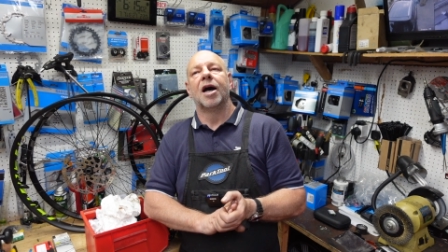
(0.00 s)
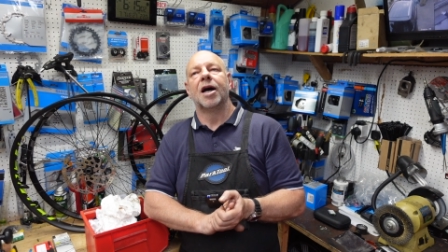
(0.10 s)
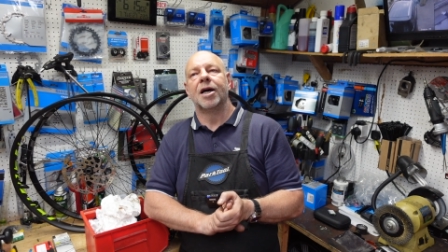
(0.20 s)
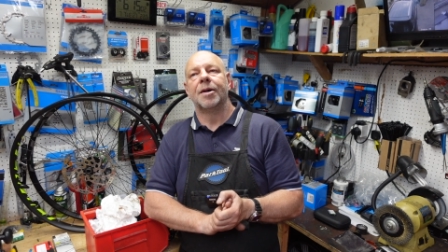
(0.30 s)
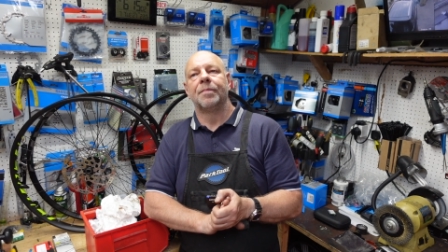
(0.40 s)

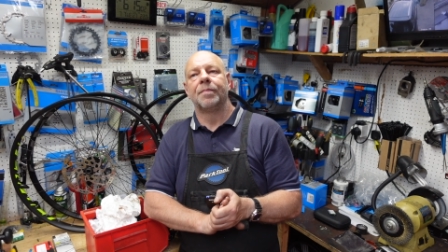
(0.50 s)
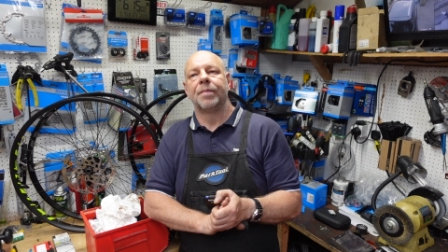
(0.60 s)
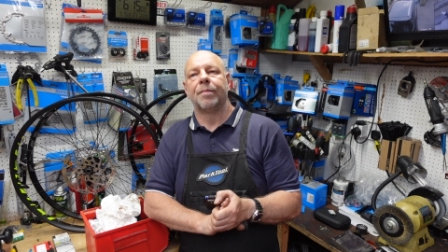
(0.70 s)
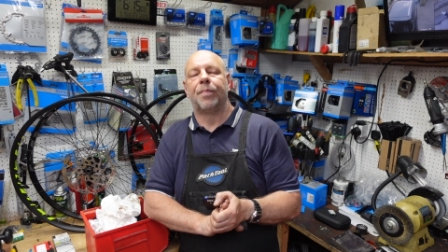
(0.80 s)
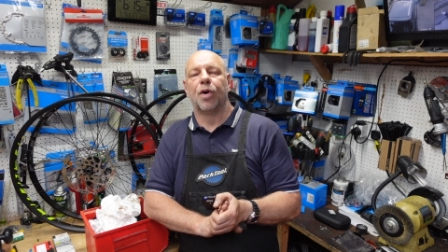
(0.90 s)
Um,
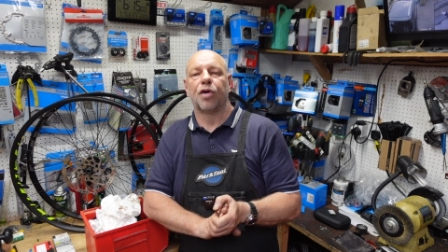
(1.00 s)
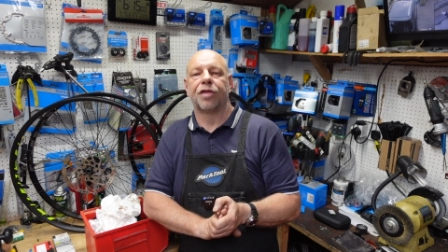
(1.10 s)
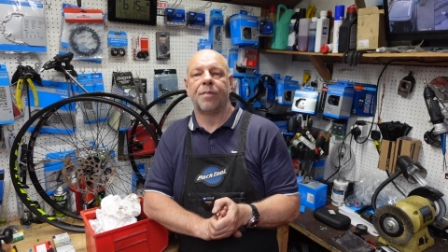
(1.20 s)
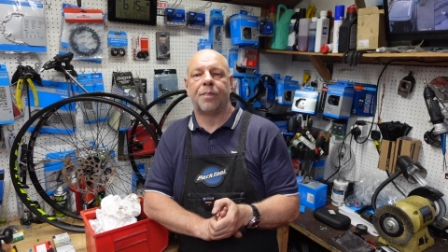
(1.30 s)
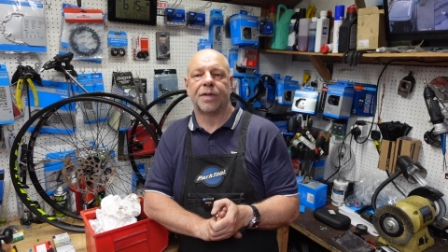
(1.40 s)

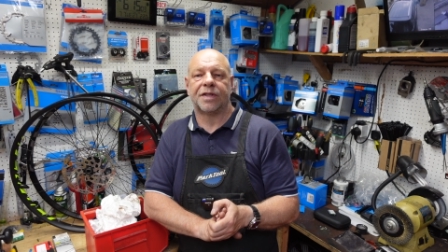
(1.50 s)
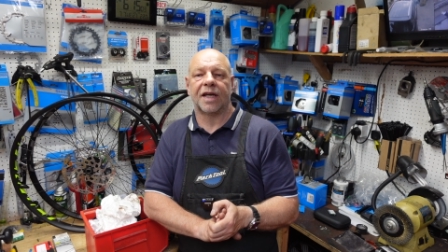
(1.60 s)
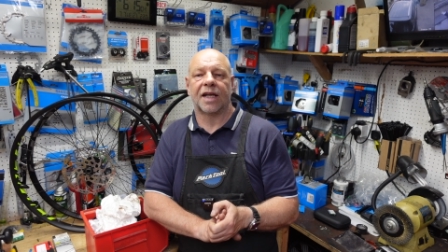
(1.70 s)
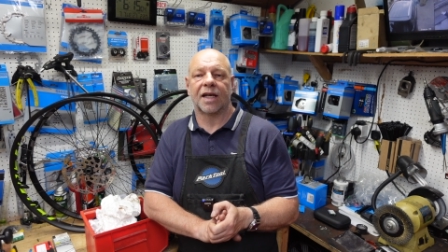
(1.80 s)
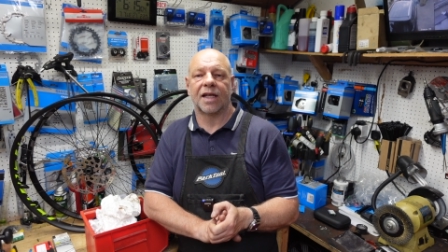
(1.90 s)
both are
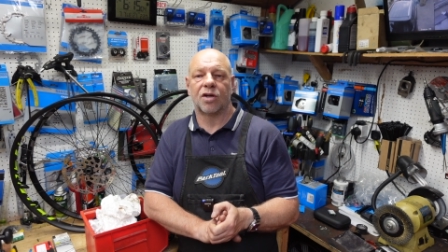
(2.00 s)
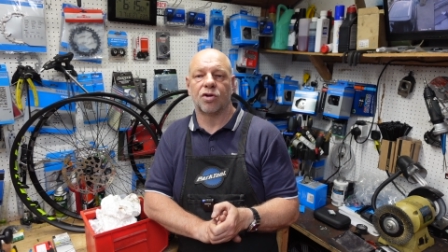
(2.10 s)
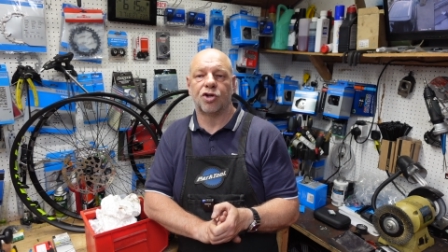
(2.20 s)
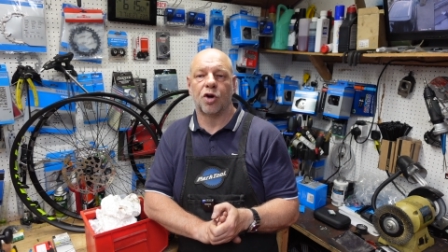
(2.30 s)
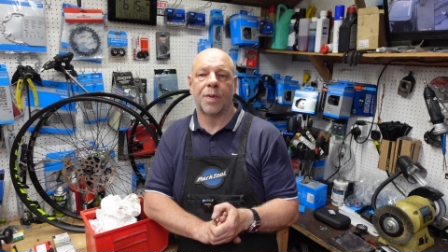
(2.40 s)
particularly
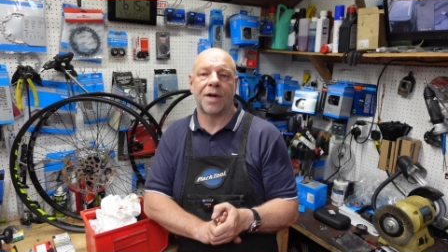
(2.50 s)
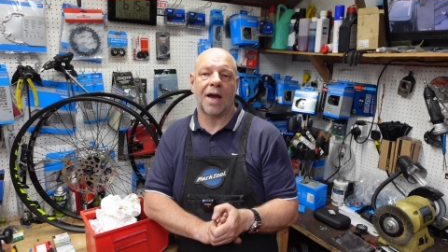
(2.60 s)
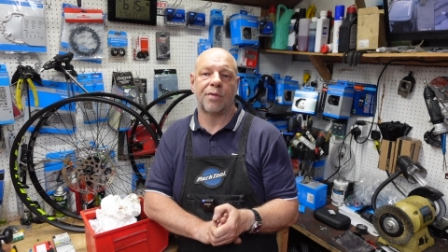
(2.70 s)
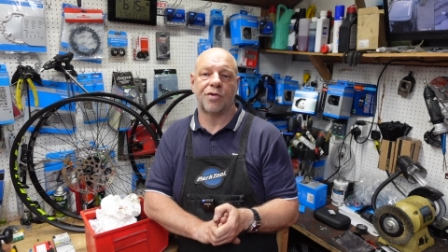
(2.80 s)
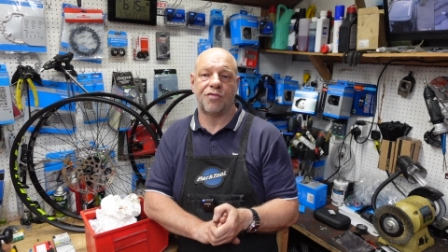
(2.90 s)
good hub and
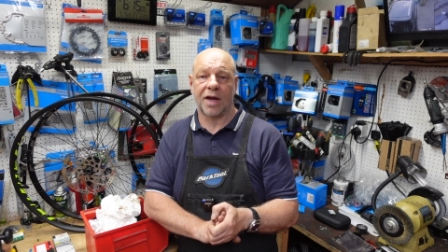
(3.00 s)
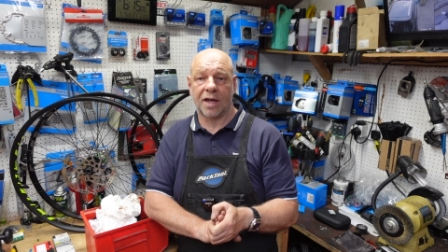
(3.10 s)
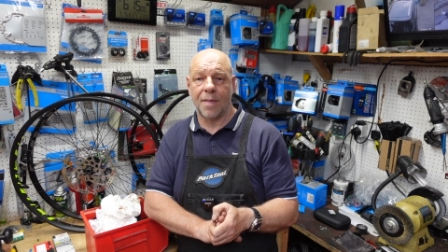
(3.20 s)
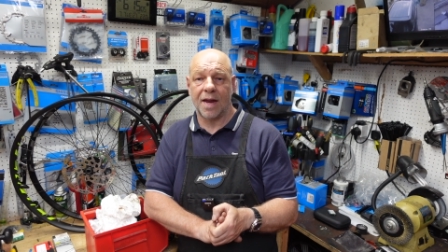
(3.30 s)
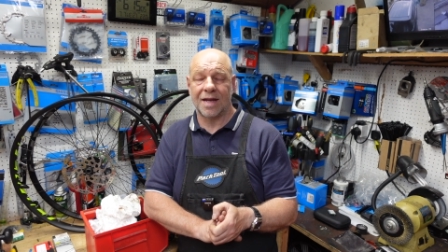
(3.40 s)
I would
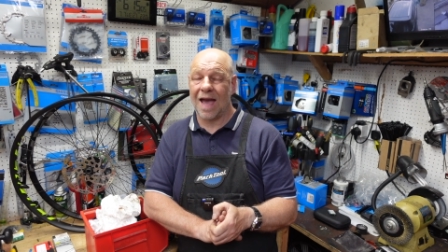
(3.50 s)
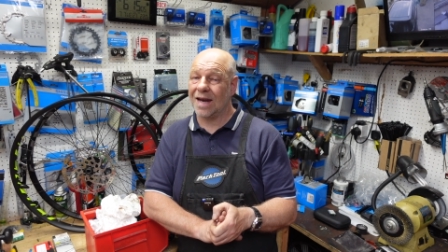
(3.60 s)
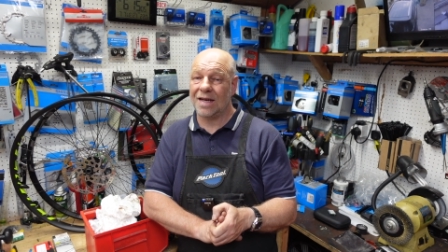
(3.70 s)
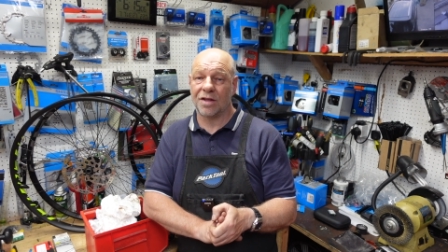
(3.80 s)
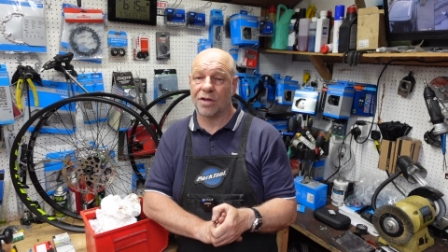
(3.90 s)
recommend
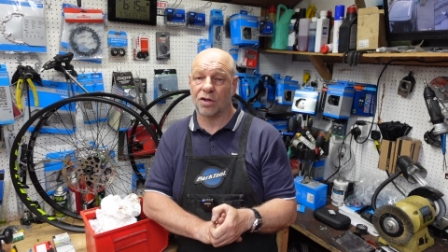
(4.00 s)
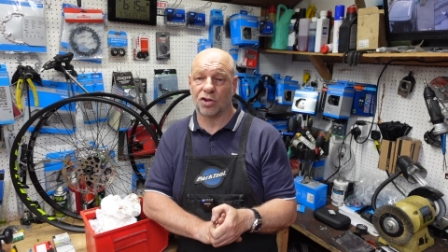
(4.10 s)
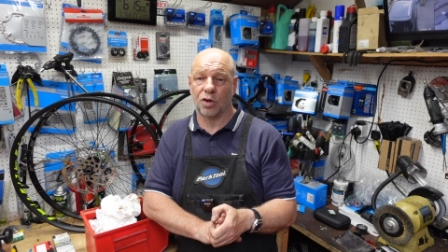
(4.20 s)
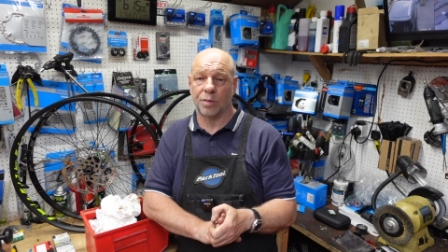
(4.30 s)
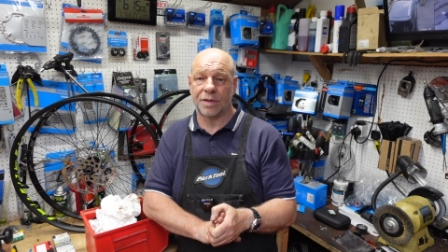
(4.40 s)
any of
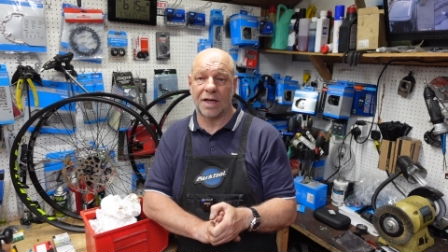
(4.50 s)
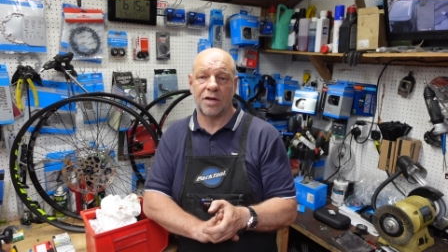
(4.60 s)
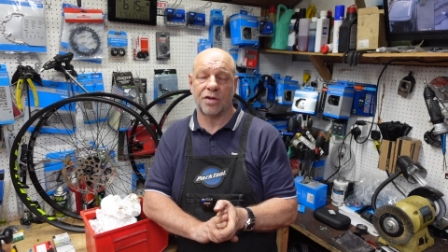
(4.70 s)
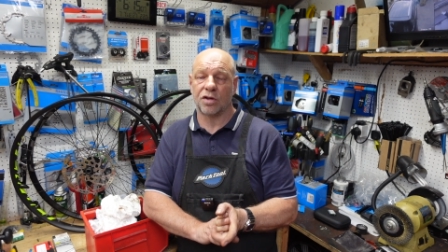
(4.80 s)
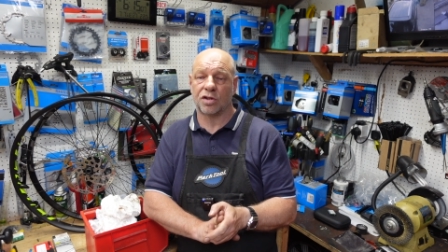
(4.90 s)
those hubs,
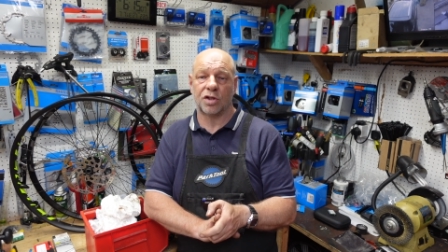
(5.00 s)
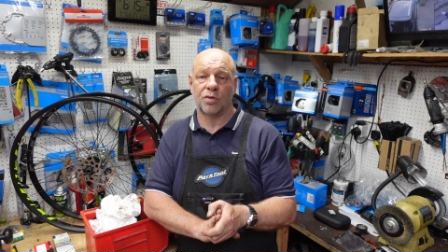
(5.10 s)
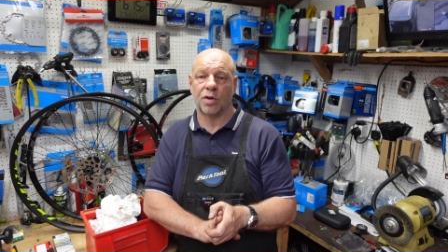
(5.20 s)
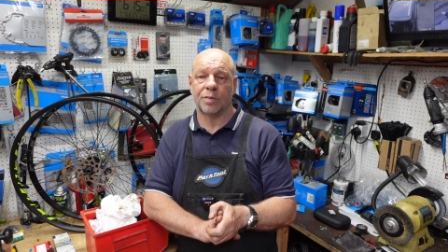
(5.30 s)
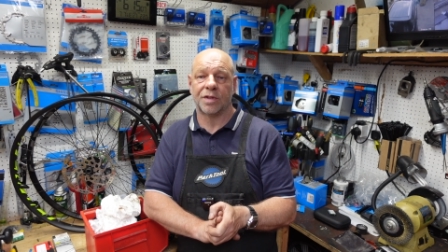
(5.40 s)
any of those
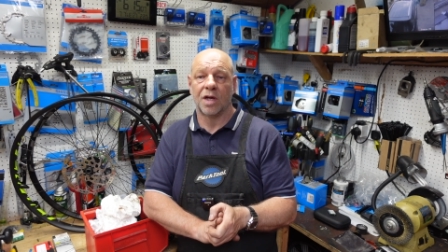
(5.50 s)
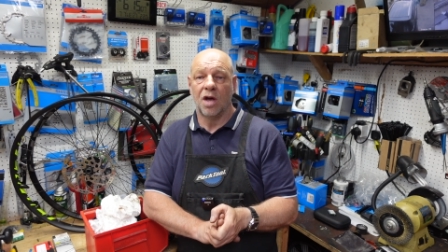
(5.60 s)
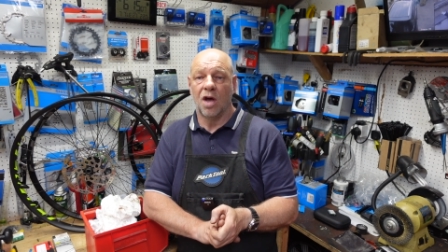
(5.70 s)
two hubs